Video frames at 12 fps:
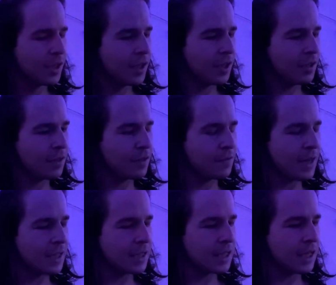is, is
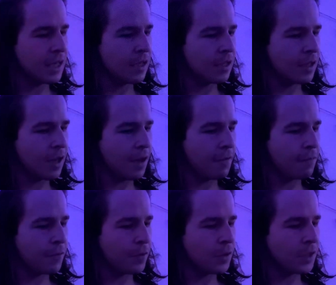fascinating. I
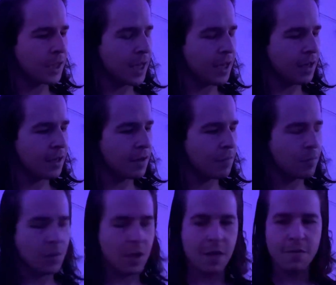feel like
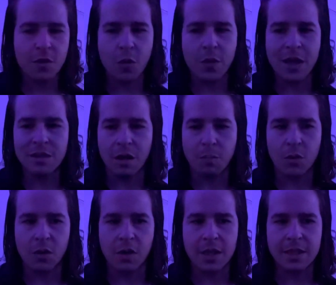even though things are
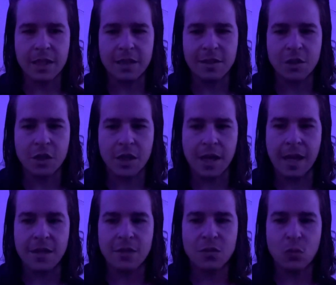progressing in such a
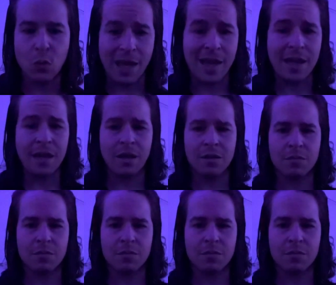nice way,